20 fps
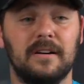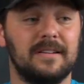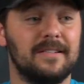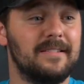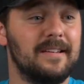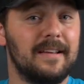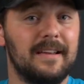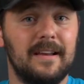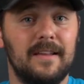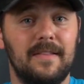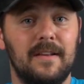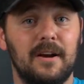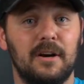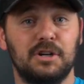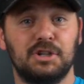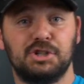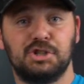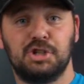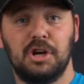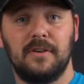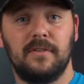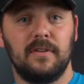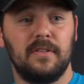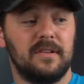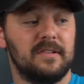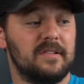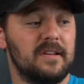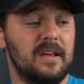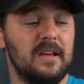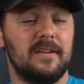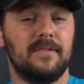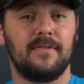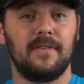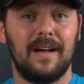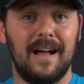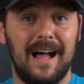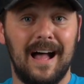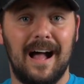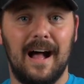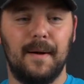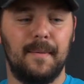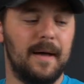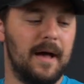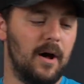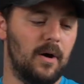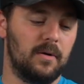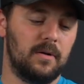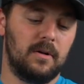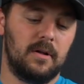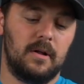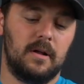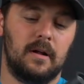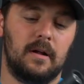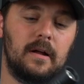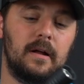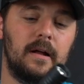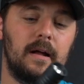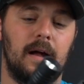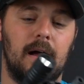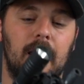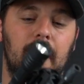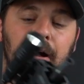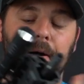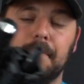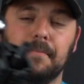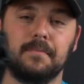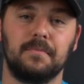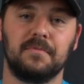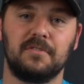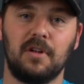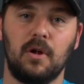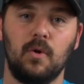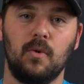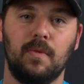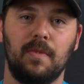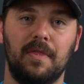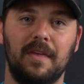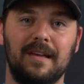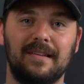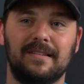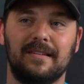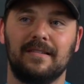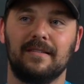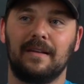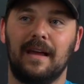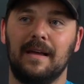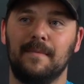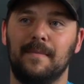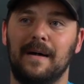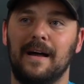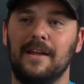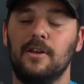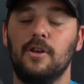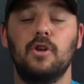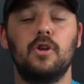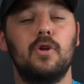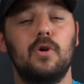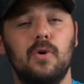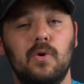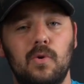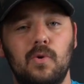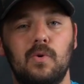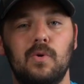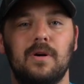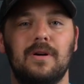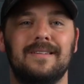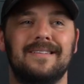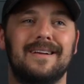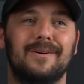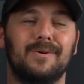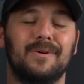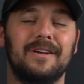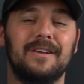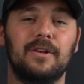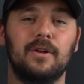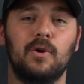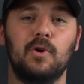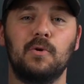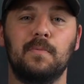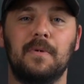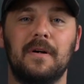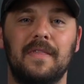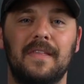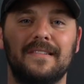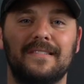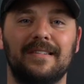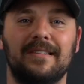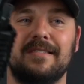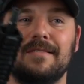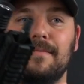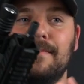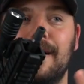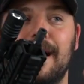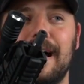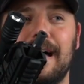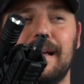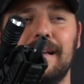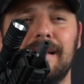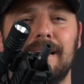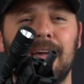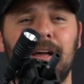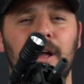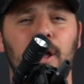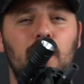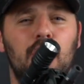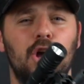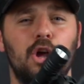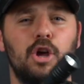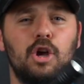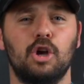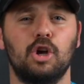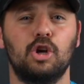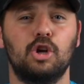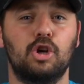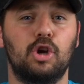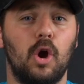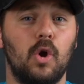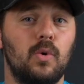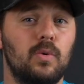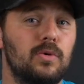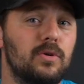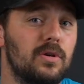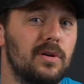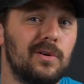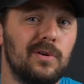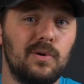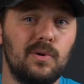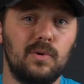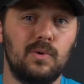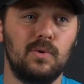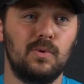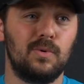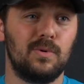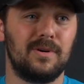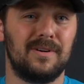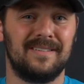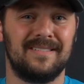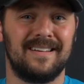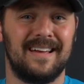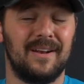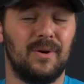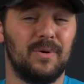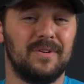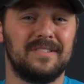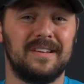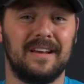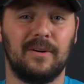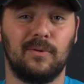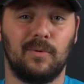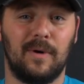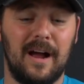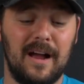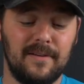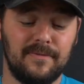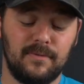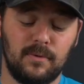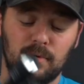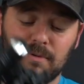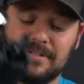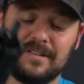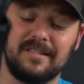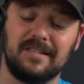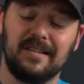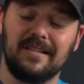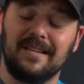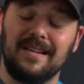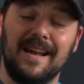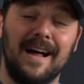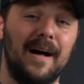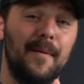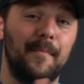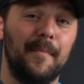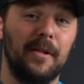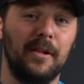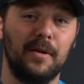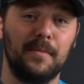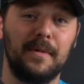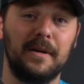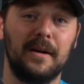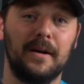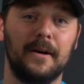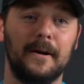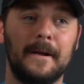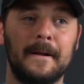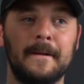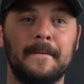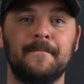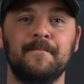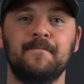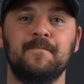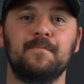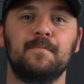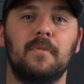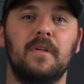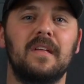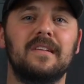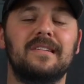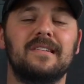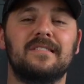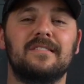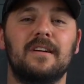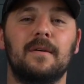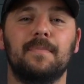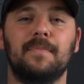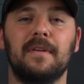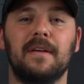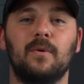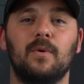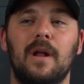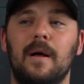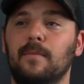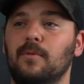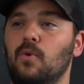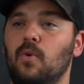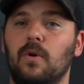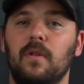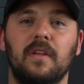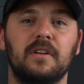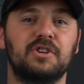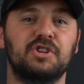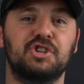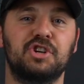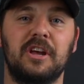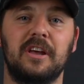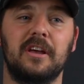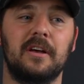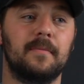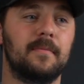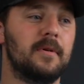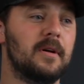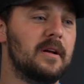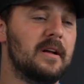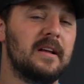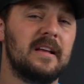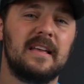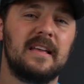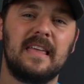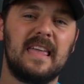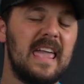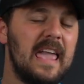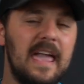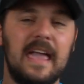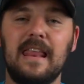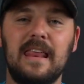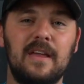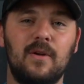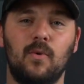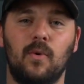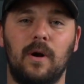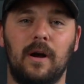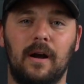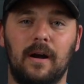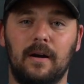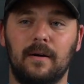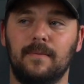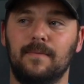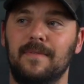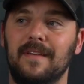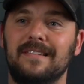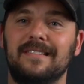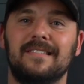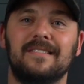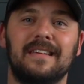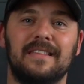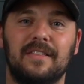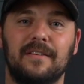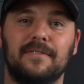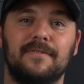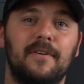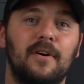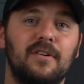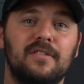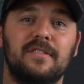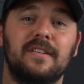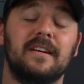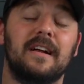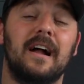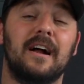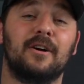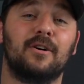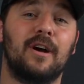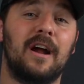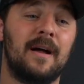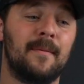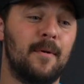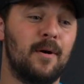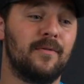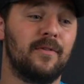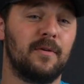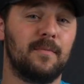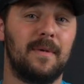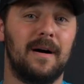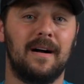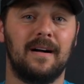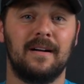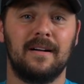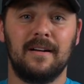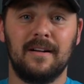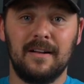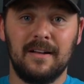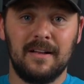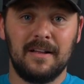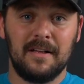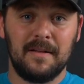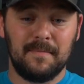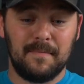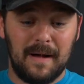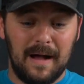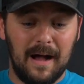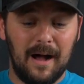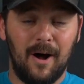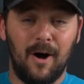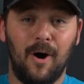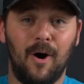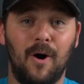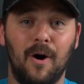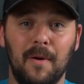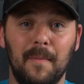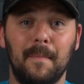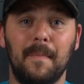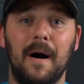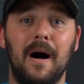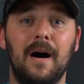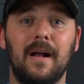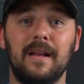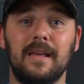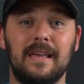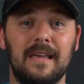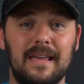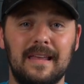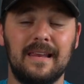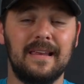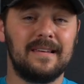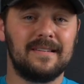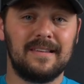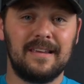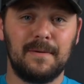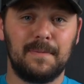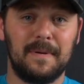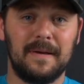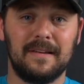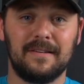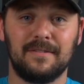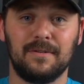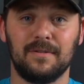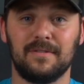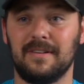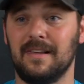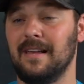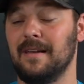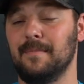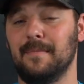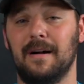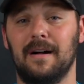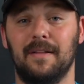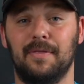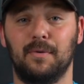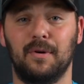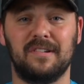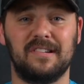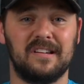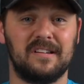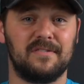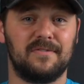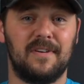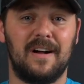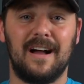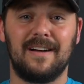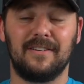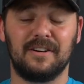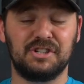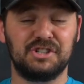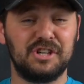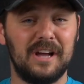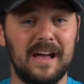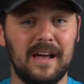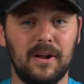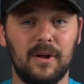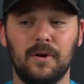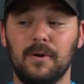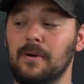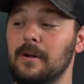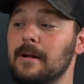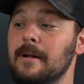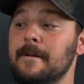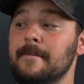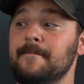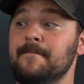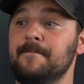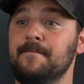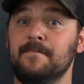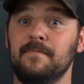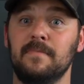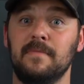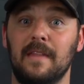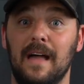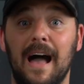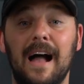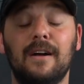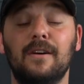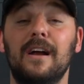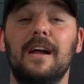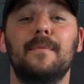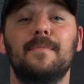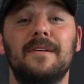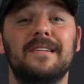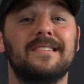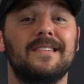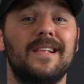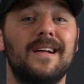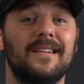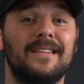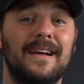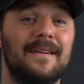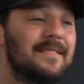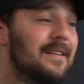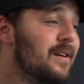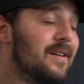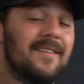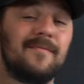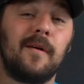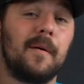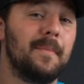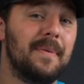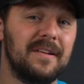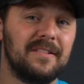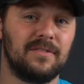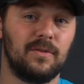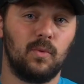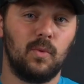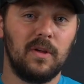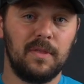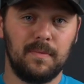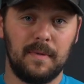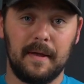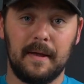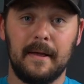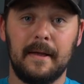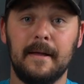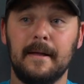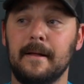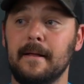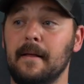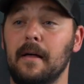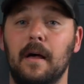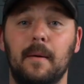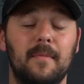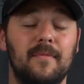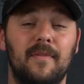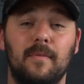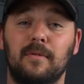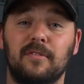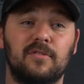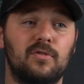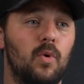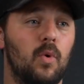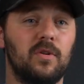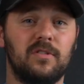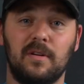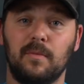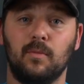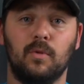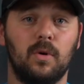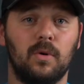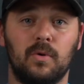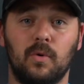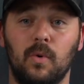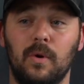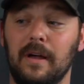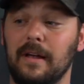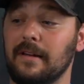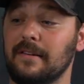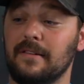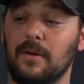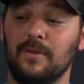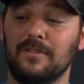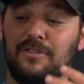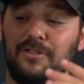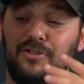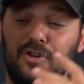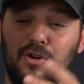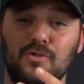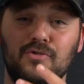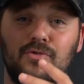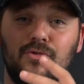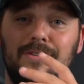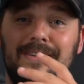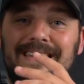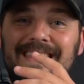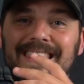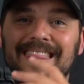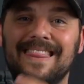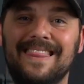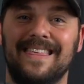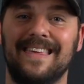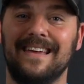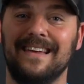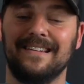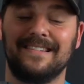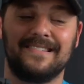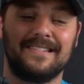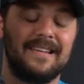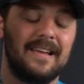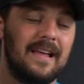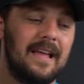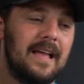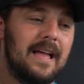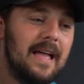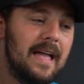Just stick it in there, shove it in the safe, I'm out. So this is like my new, not really new, but this is my go-to, I don't want to say rifle, because this is a 9mm, but this is something when I'm going to the gym, anywhere, this is like the first thing I grab over my on-body EDC pistol, so my 365 or Shadow. I grab this a lot of times when I have my pistol with me, if I'm just doing something real quick. So it's usually this.